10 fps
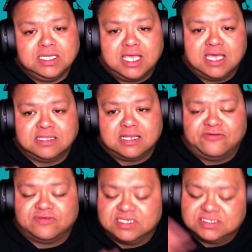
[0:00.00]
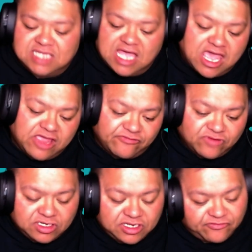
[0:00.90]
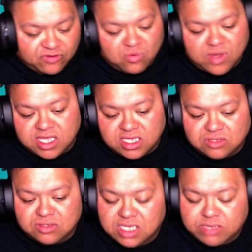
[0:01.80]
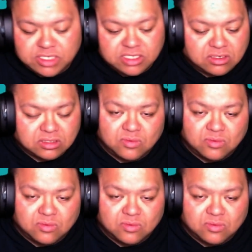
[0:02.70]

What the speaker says: and then I have links to every different way you can get me, either on the